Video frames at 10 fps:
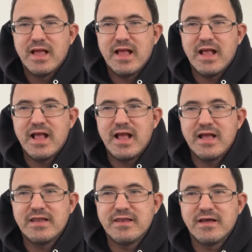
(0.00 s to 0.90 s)

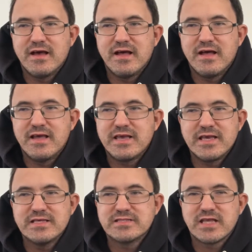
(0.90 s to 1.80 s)
and
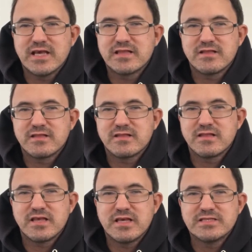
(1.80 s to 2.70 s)
he's like
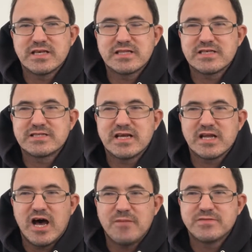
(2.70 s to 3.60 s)
the exact
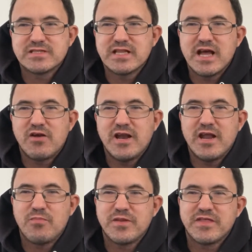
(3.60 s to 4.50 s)
opposite of that right
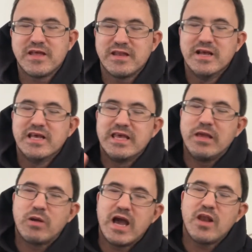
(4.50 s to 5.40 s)
now, but that he
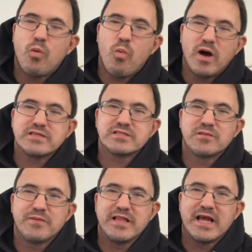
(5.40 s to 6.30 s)
kind of wants to
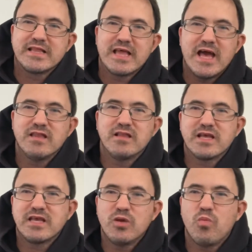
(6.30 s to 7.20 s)
be like that.
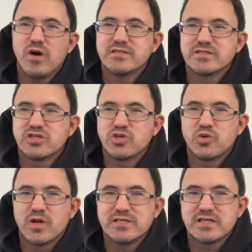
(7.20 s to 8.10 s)
Like he wants to do
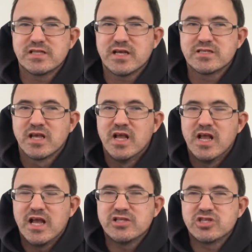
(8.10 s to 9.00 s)
crazy things.
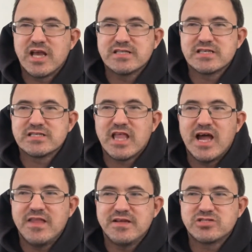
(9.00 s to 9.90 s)
And she has this
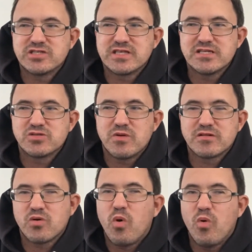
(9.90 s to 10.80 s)
line that she says throughout
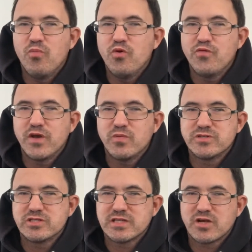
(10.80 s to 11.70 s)
the whole movie,
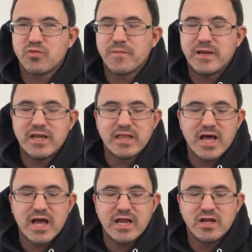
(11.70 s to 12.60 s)
which is like a repeated
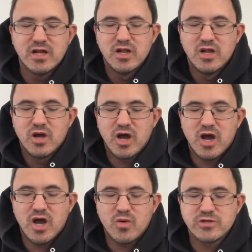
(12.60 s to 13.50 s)
line,
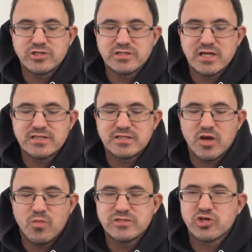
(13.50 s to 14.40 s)
where she says,
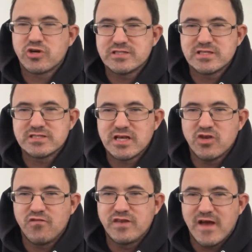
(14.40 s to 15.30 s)
"What's the craziest thing
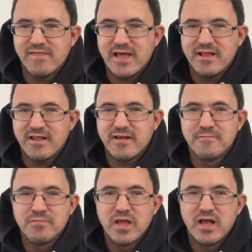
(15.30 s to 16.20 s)
you've done lately?"
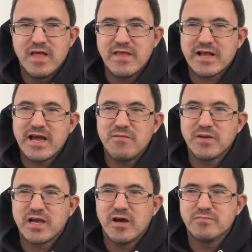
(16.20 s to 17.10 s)
And that kind of
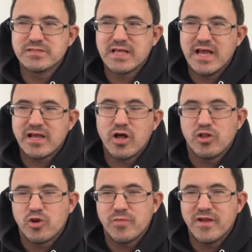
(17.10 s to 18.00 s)
becomes like a
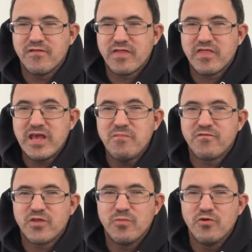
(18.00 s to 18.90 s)
little bit of the theme
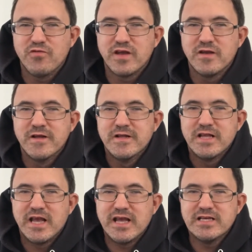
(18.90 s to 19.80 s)
for the movie,
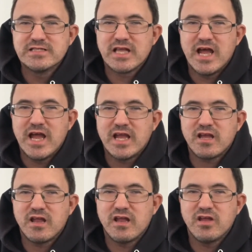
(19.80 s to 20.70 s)
is like,
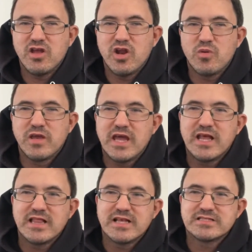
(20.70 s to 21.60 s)

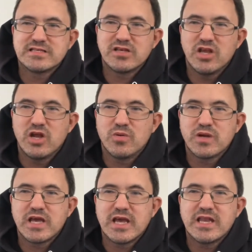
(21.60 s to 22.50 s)
getting
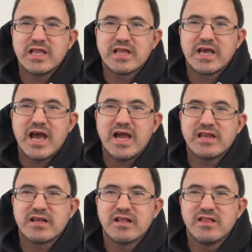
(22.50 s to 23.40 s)
the guy
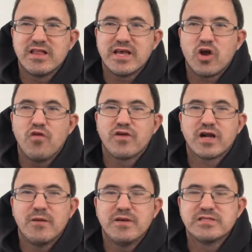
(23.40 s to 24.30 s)
to like
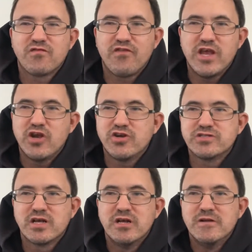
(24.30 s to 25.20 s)
overcome his
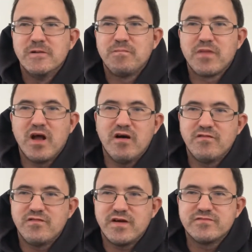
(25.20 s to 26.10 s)
fears
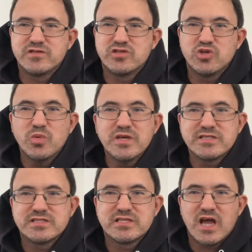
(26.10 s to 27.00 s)
of doing
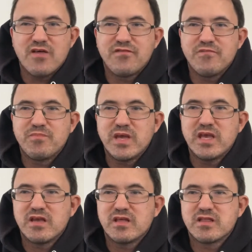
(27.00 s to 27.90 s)
stuff, of
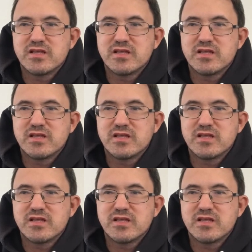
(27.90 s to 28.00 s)
being,